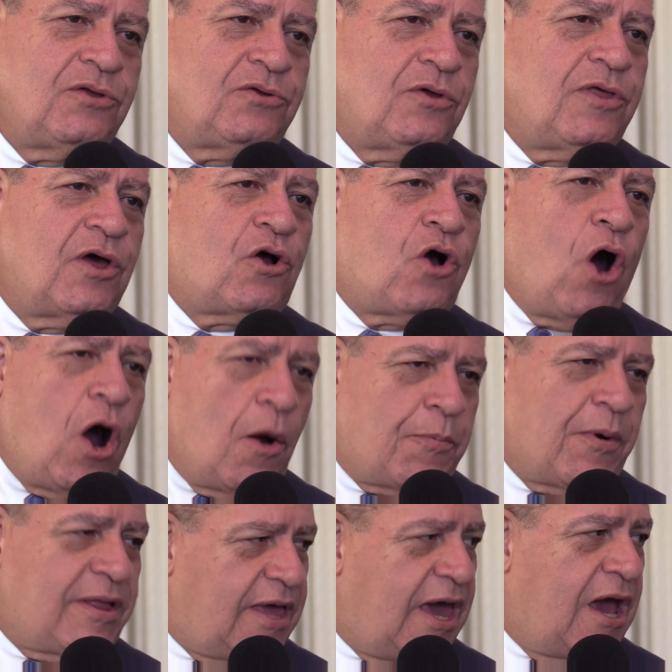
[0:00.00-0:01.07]
to the
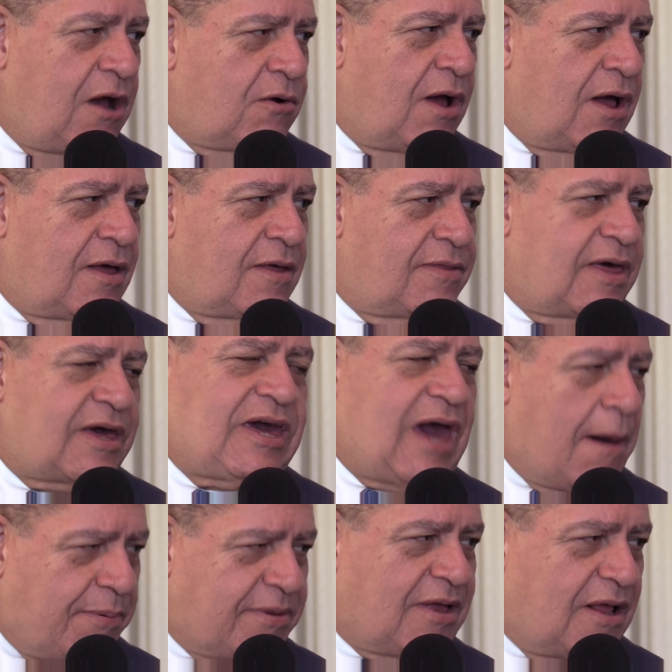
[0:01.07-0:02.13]
corporate area, the
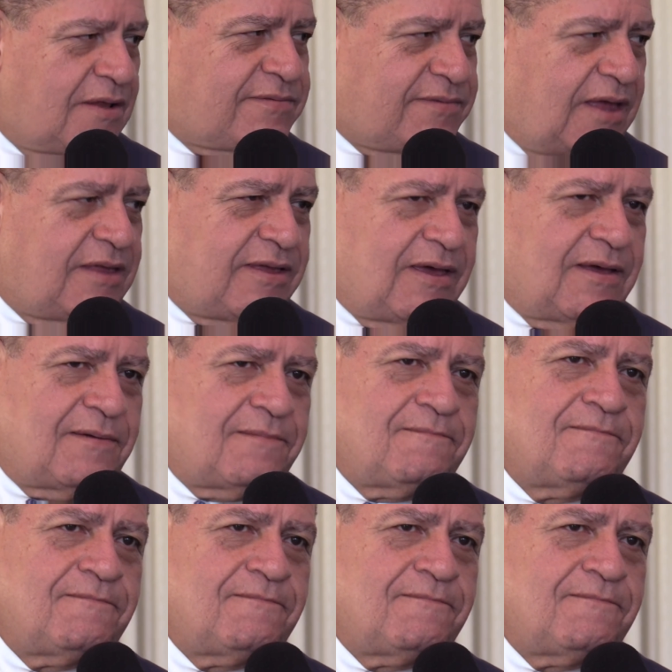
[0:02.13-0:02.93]
capital city,